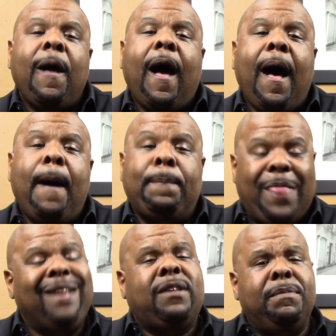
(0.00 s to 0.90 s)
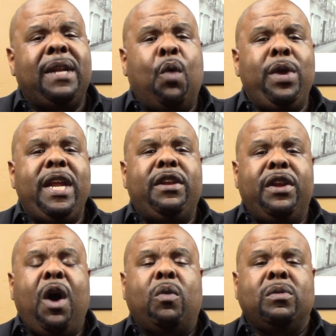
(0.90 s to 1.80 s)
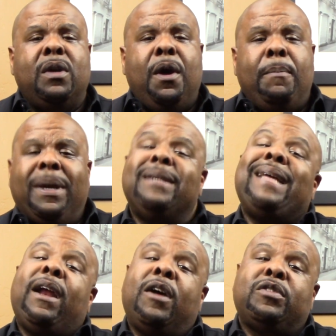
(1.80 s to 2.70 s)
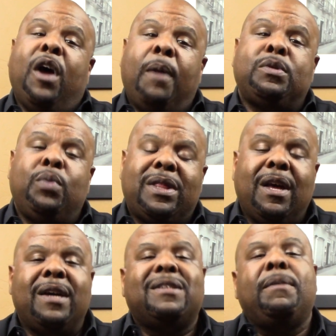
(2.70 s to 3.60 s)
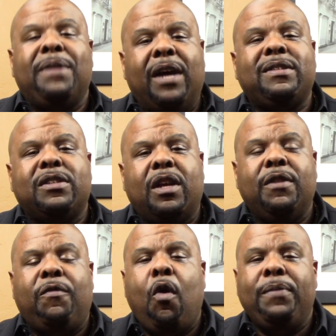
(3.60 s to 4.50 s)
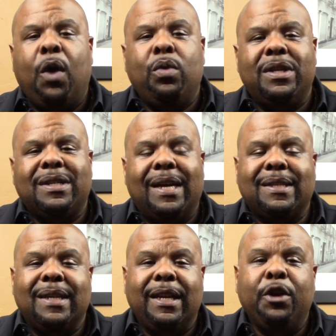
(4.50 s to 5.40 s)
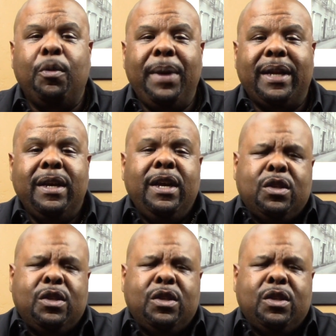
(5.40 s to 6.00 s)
That's something that we need to know, because that also helps with something else that's on the form that we'll discuss in a little bit.